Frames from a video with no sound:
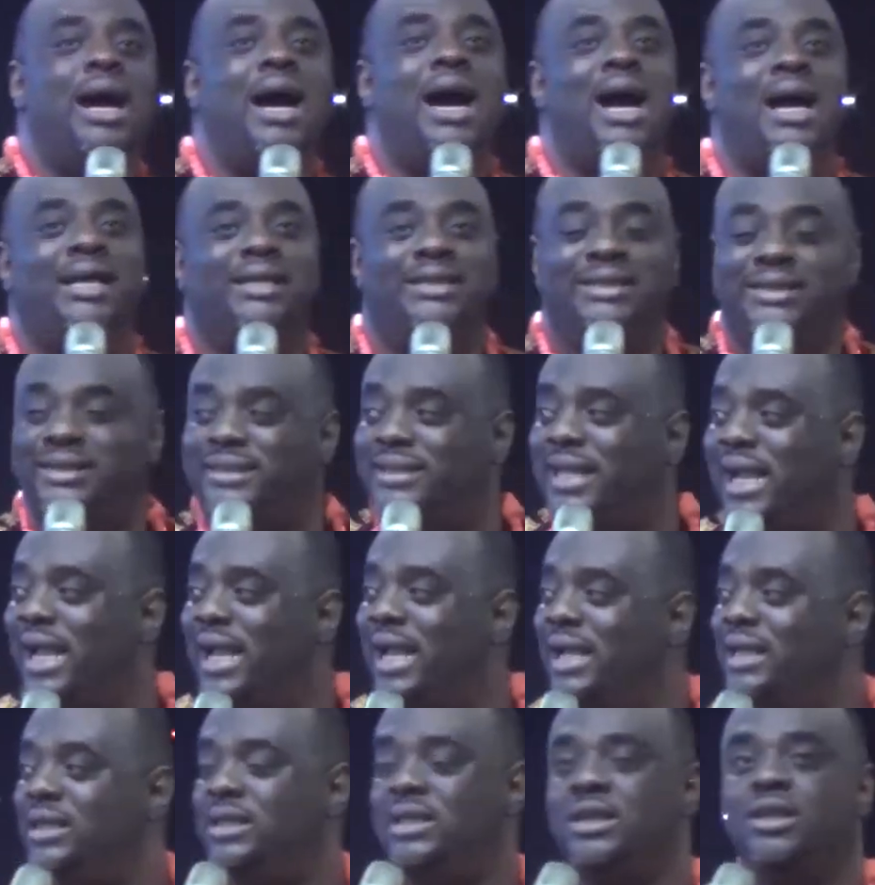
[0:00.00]
has
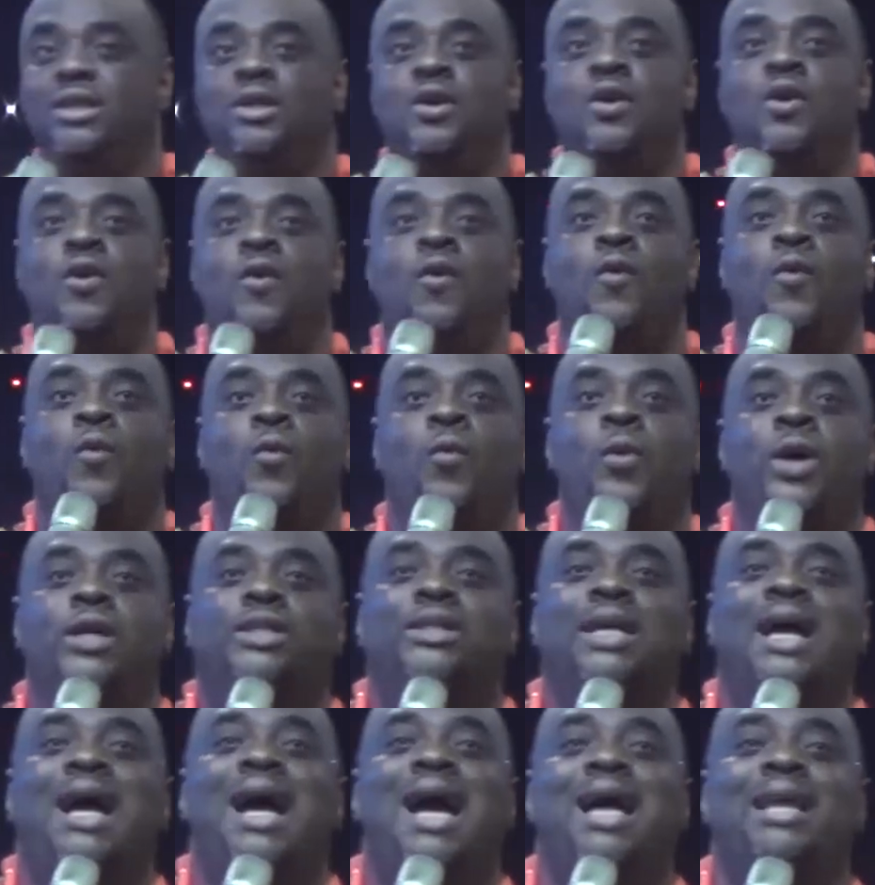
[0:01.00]
said,
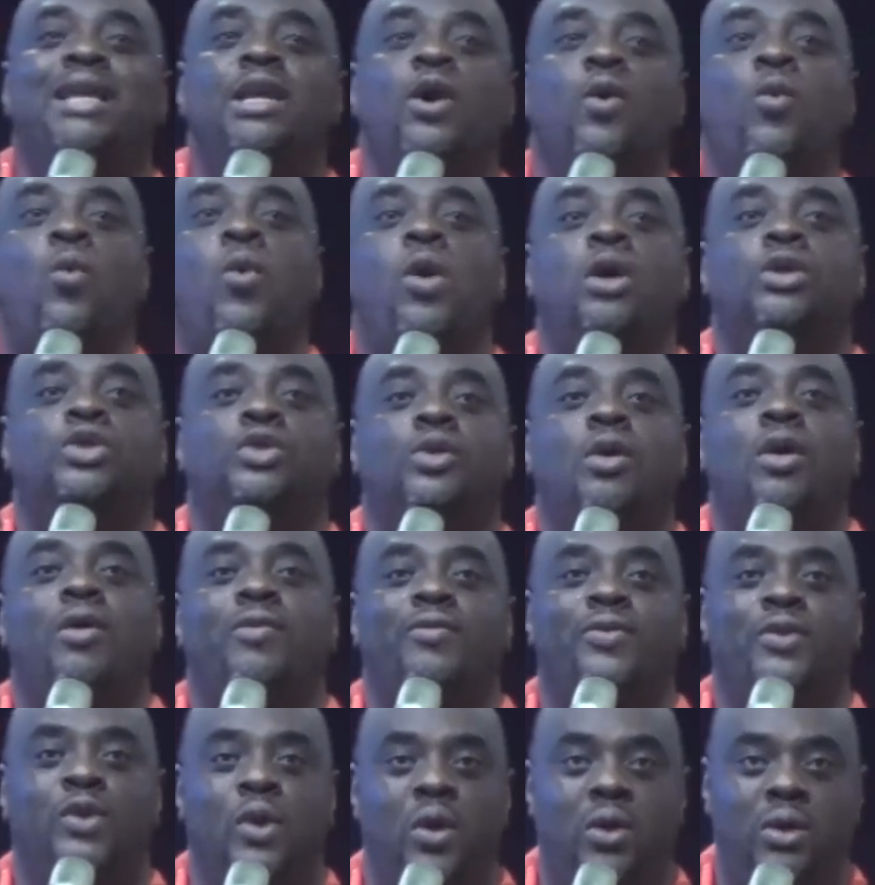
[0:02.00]
which had the words
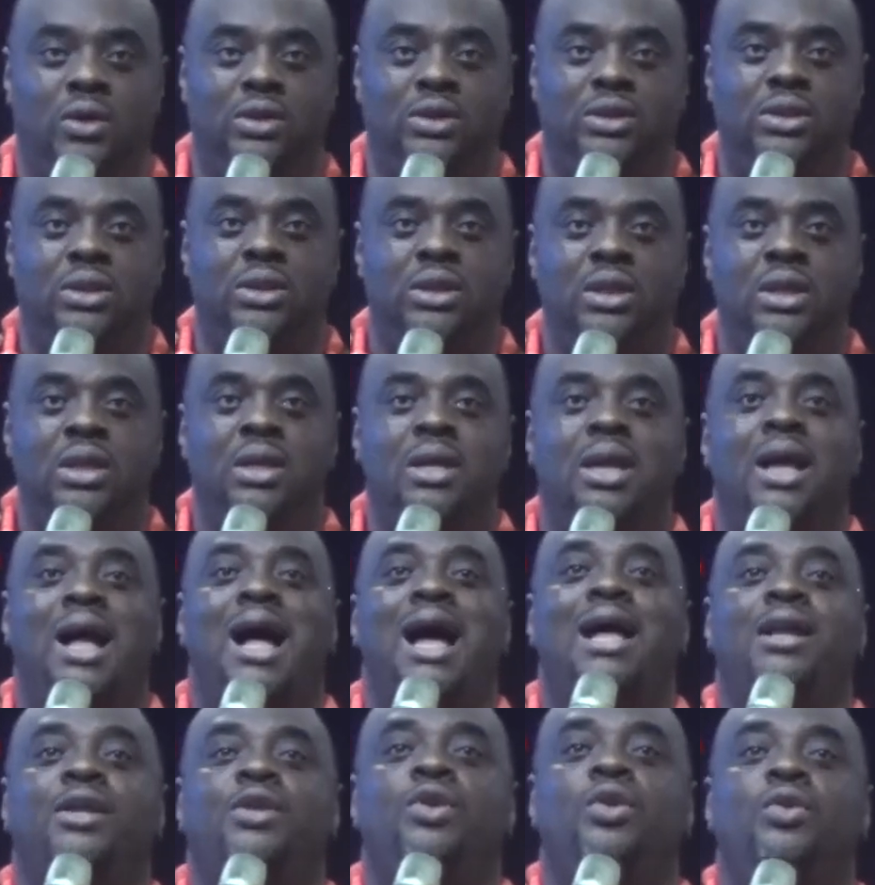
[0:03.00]
of God
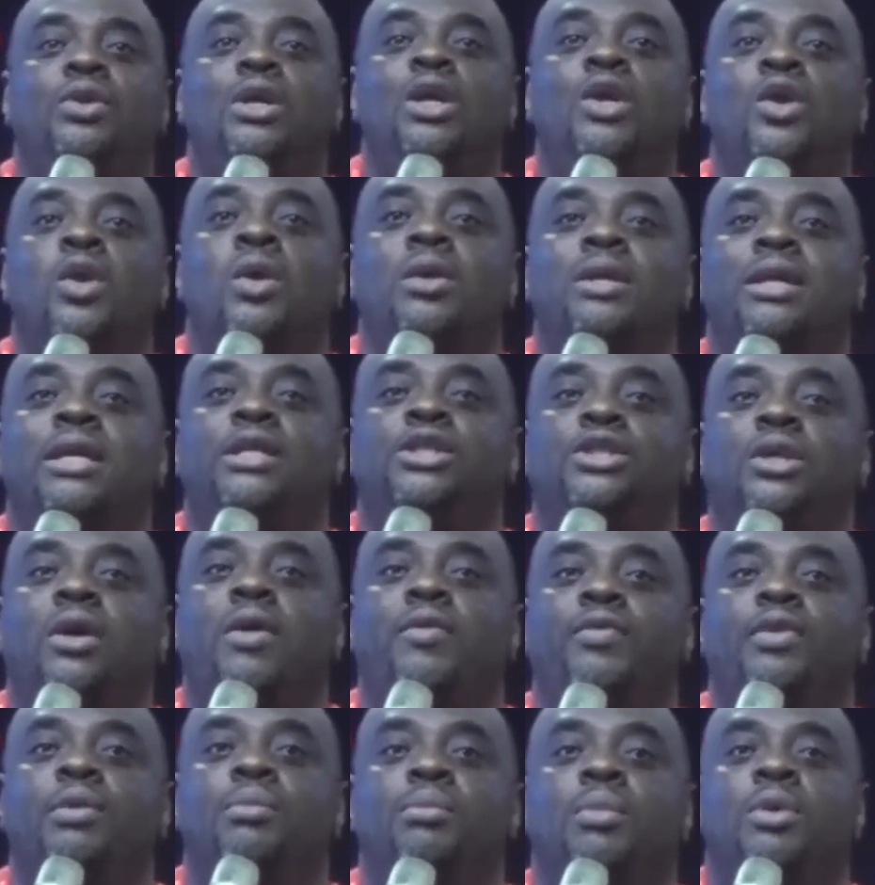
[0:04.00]
and knew the knowledge
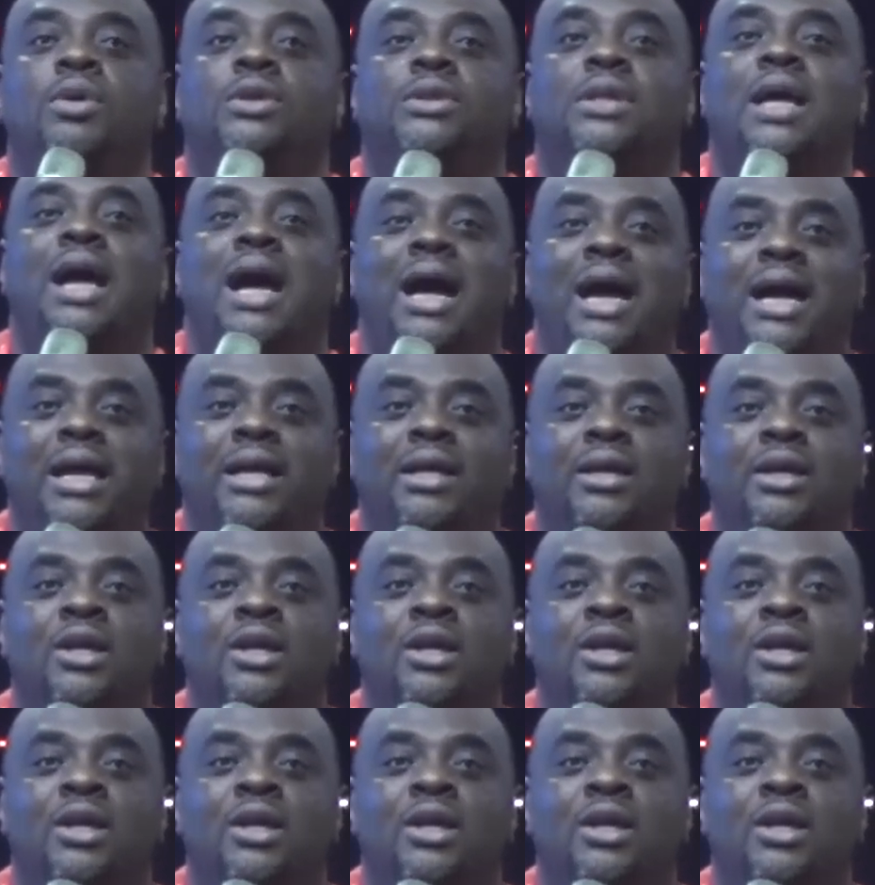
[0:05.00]
of the Most High,